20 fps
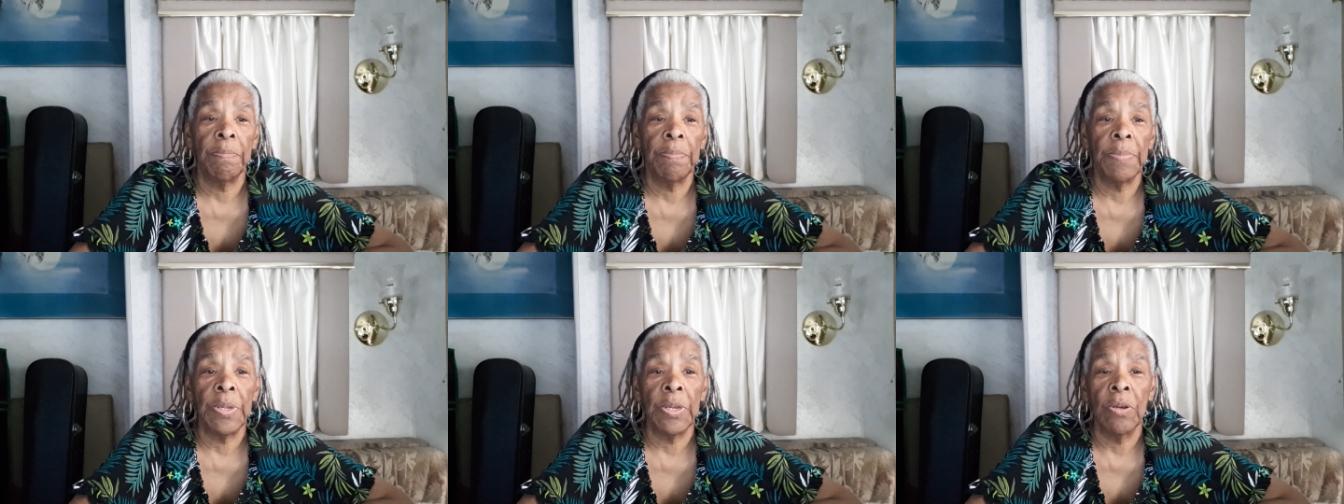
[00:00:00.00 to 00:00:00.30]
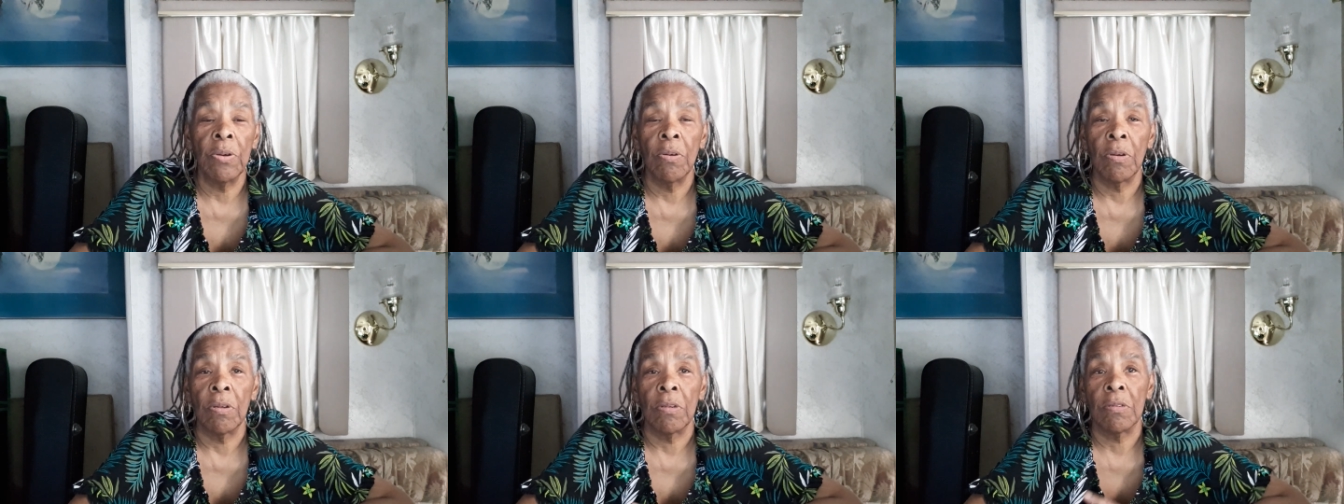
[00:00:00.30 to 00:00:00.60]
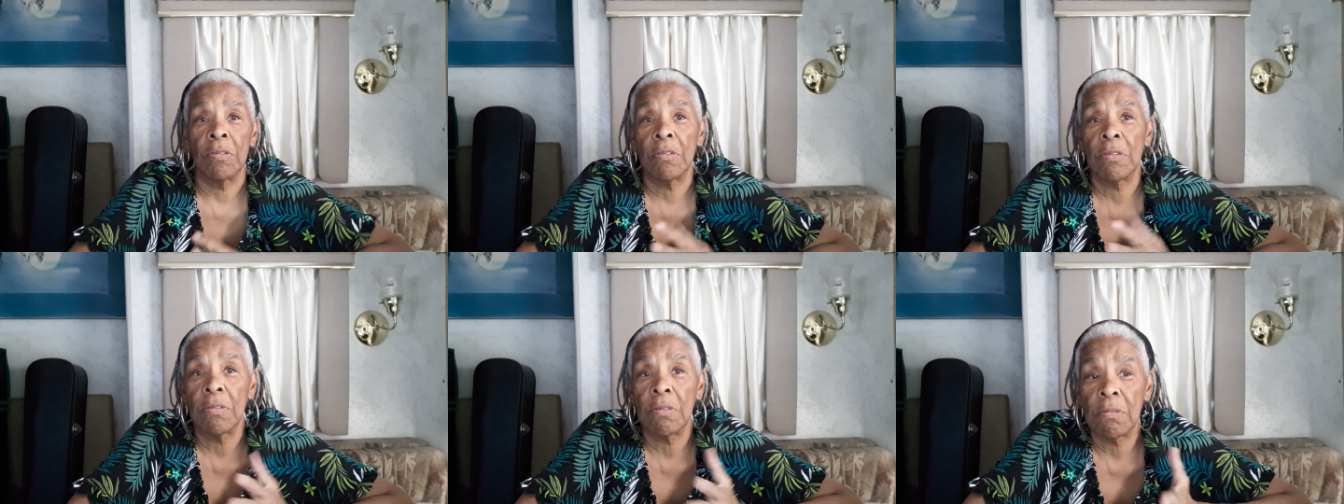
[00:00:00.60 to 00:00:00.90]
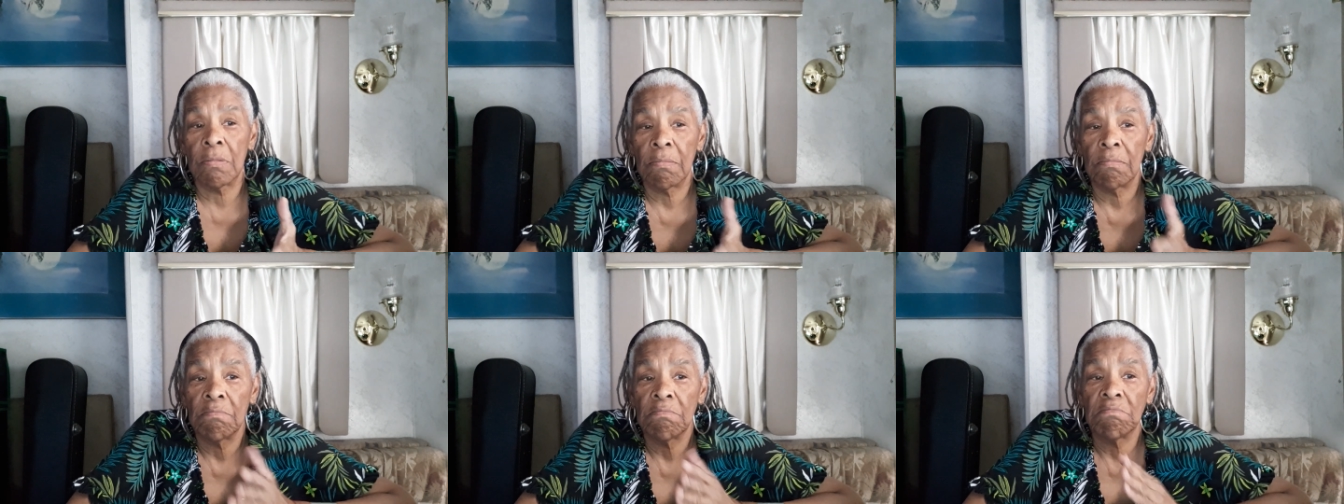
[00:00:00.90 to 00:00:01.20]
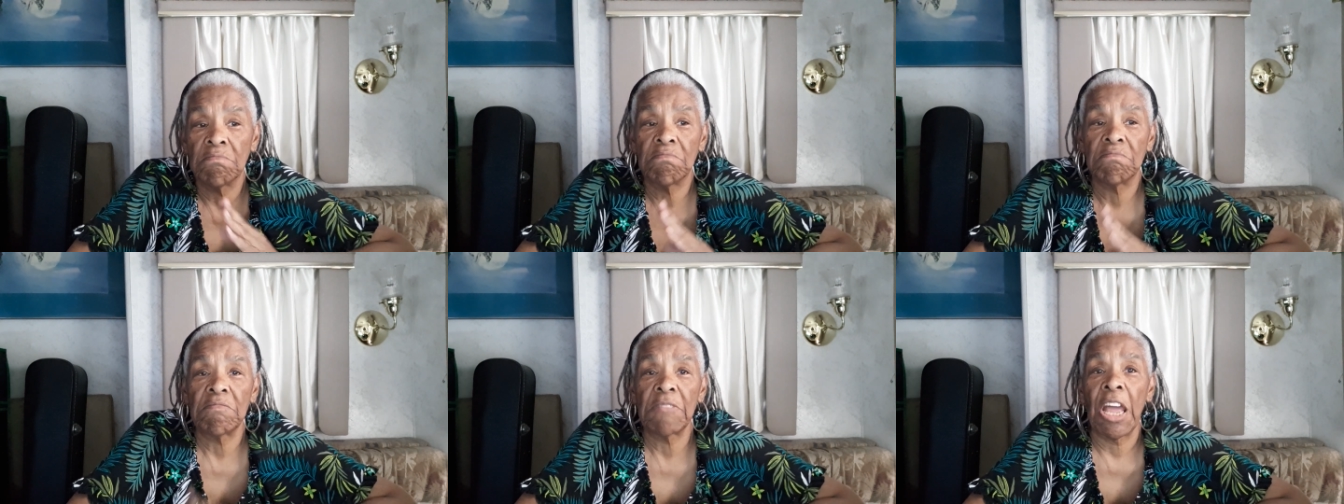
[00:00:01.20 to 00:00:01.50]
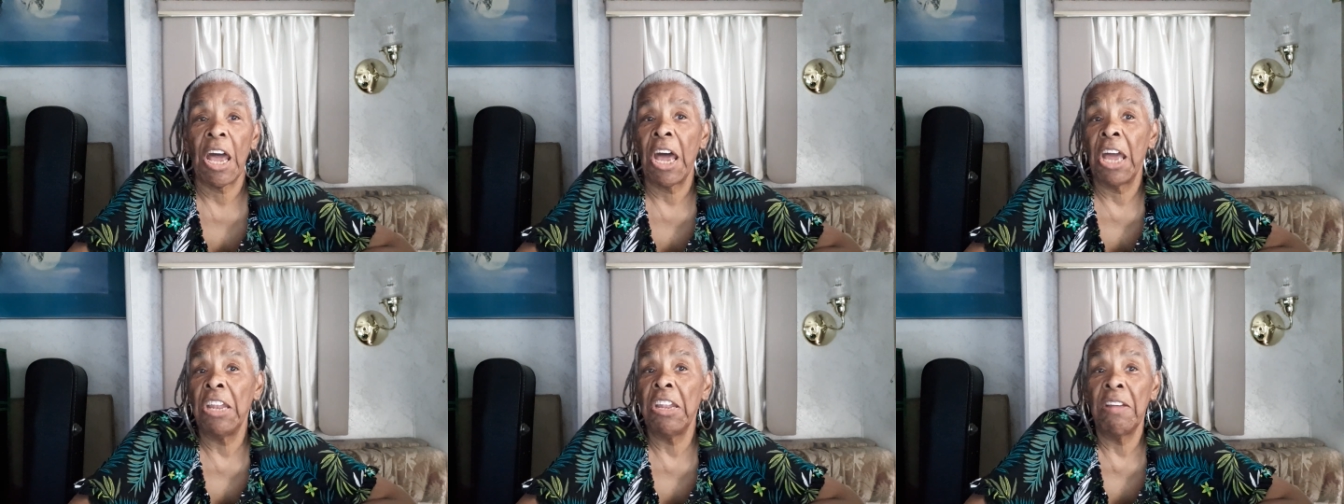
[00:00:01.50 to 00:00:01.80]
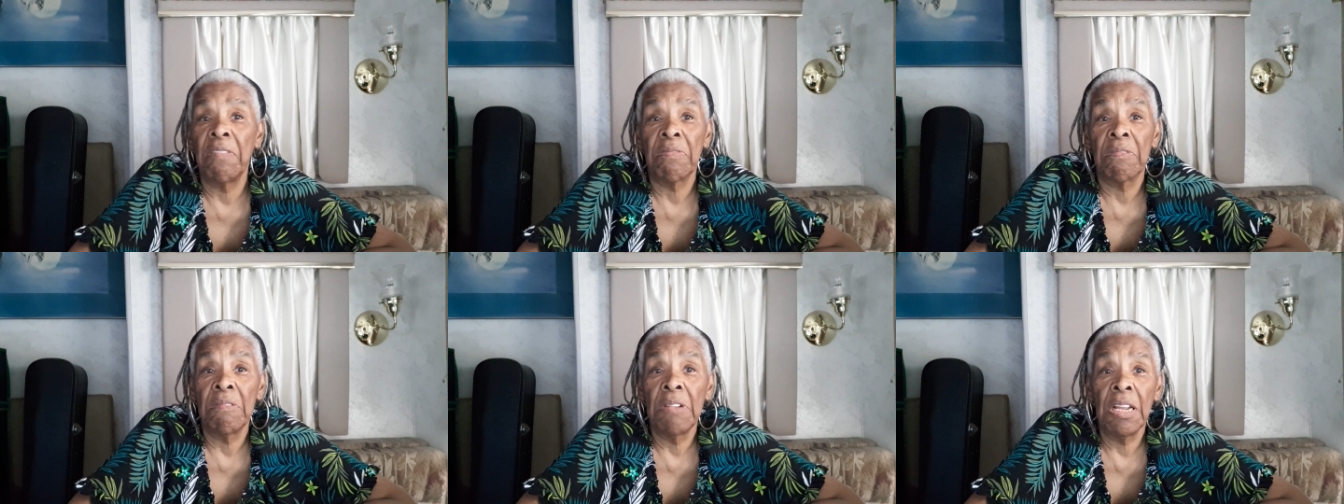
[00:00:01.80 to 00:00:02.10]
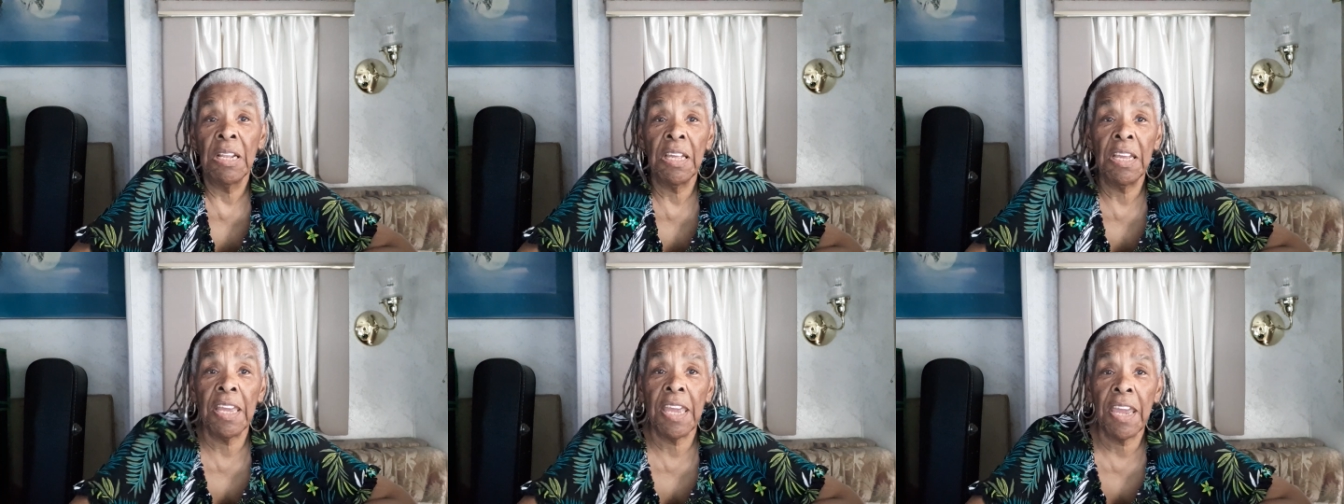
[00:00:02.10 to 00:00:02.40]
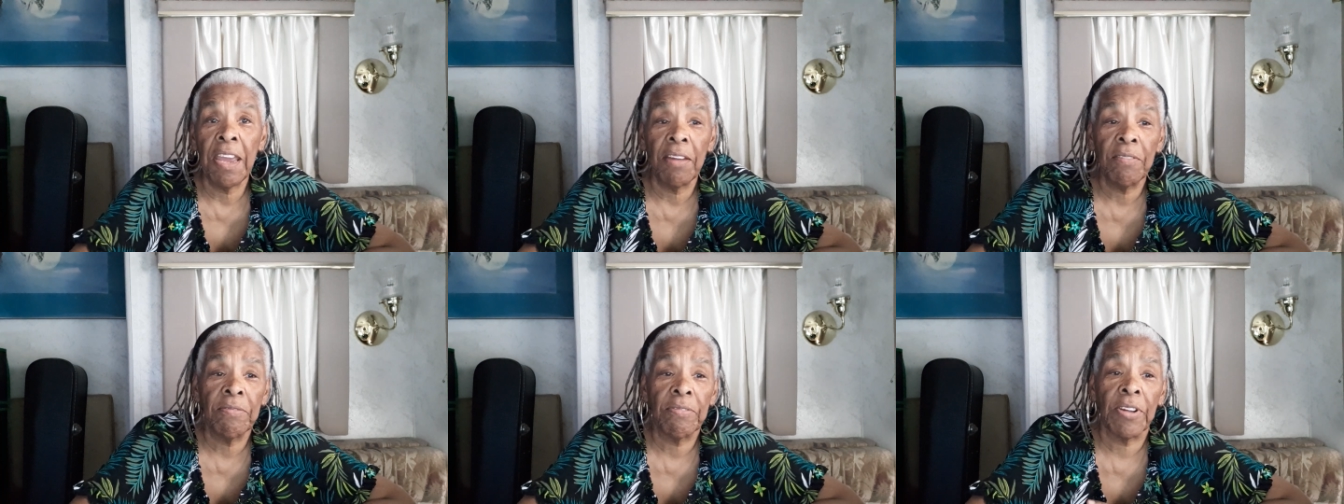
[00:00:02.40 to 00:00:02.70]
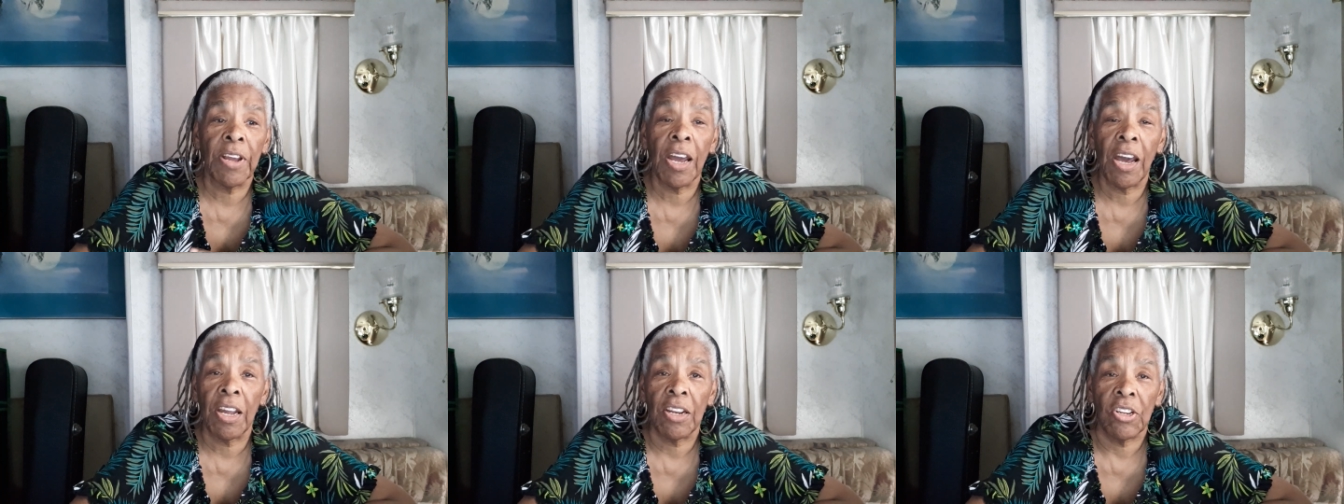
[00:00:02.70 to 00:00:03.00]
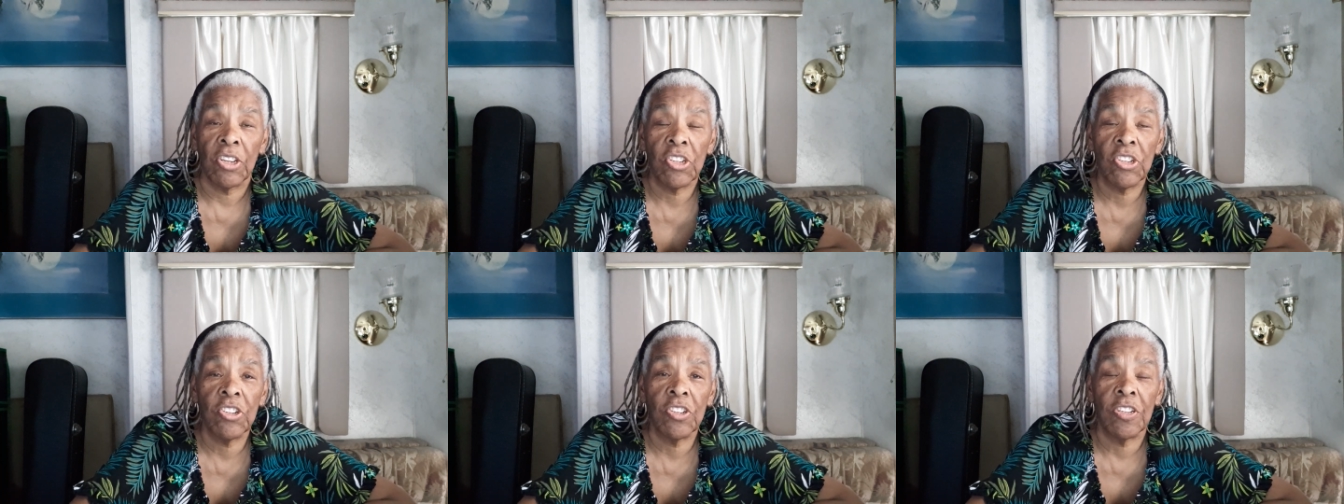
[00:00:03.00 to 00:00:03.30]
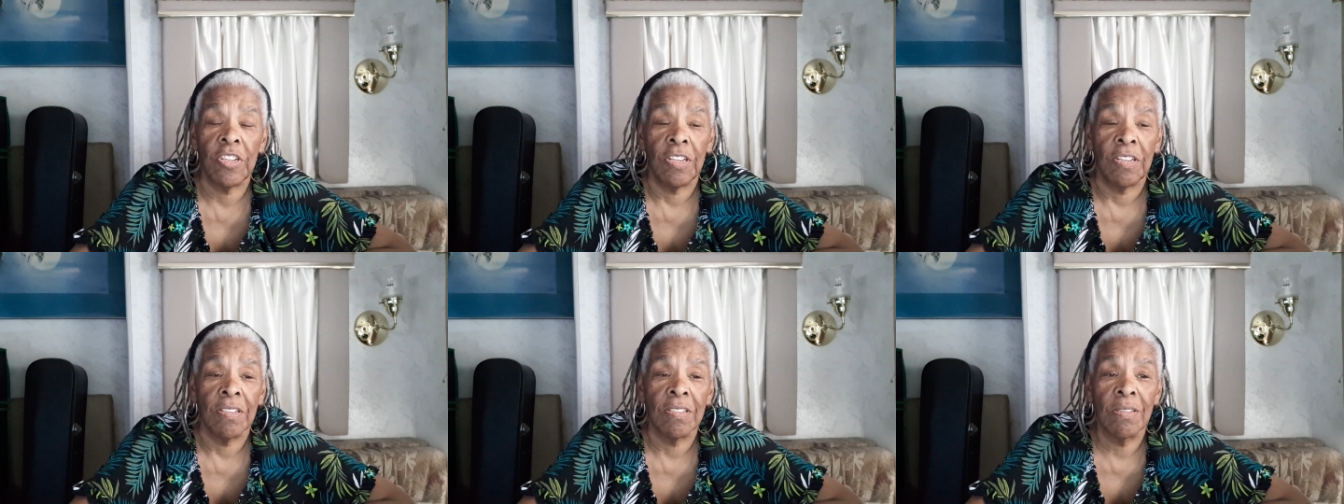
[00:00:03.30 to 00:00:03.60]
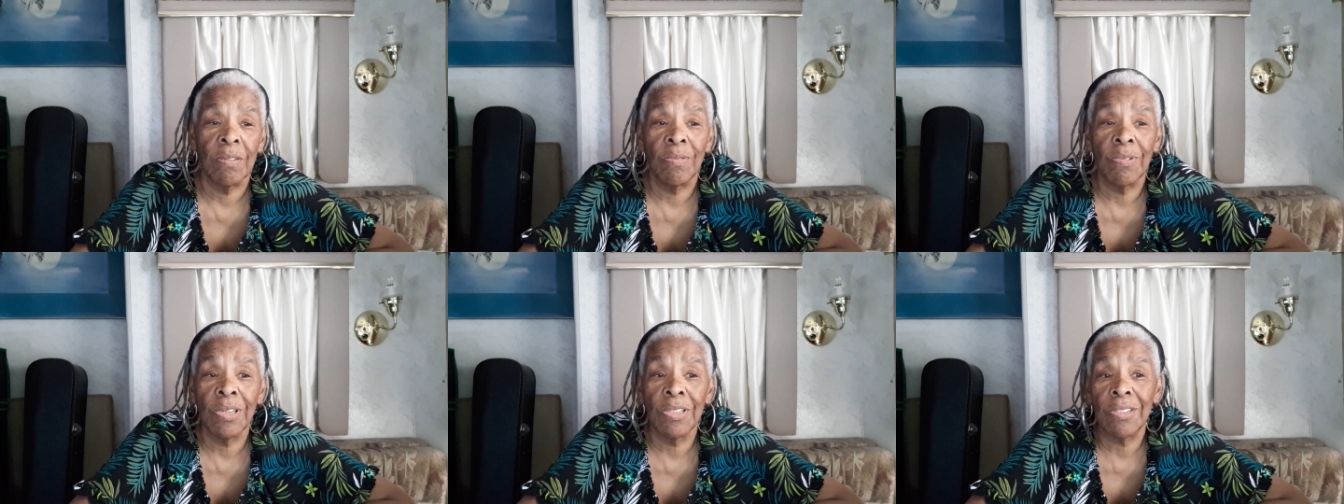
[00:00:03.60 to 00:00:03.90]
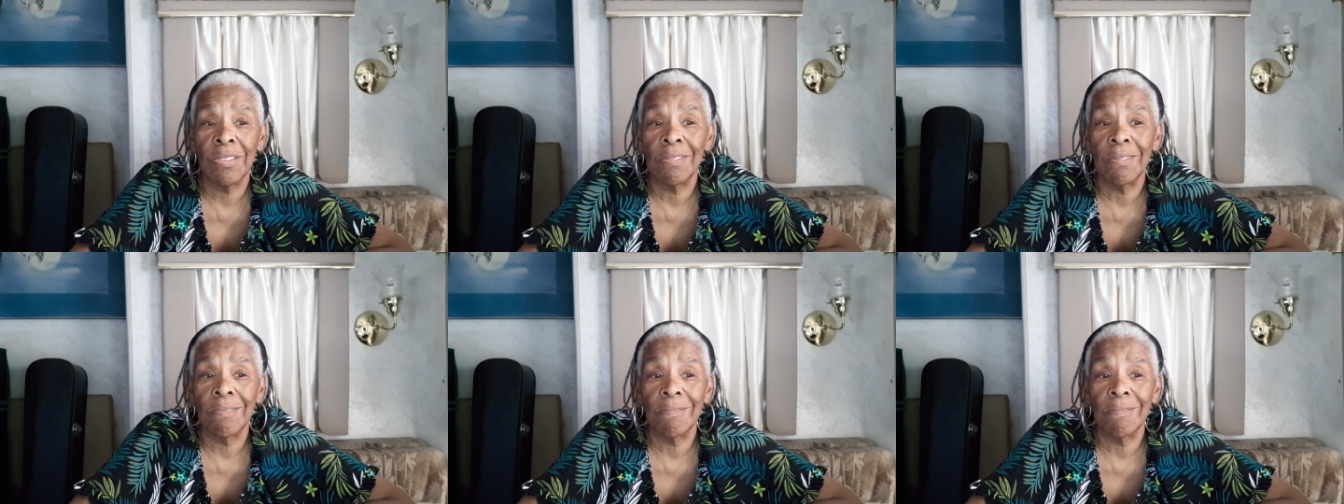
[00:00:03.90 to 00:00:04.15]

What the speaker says: because I never really cared for cottage cheese. It wasn't